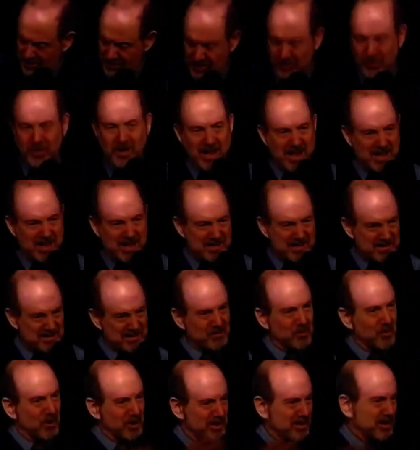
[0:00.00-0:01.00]
So we asked them
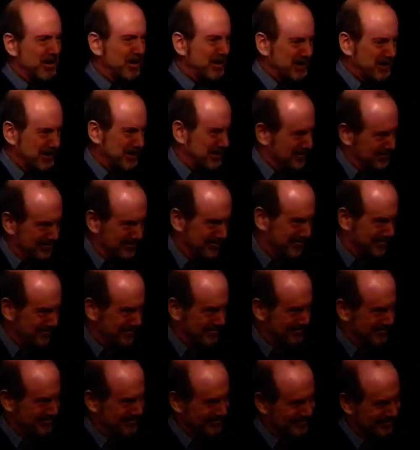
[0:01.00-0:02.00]
what color.
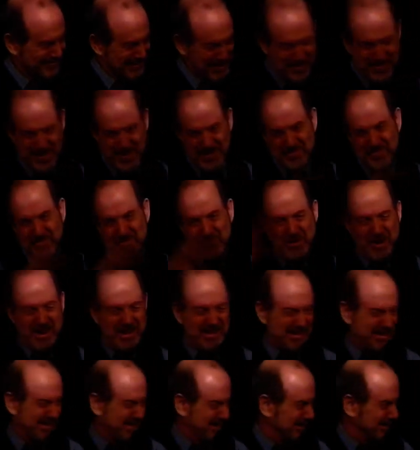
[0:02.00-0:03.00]
Give me a
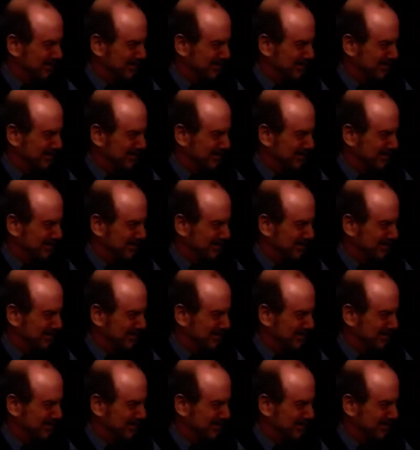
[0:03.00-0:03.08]
break.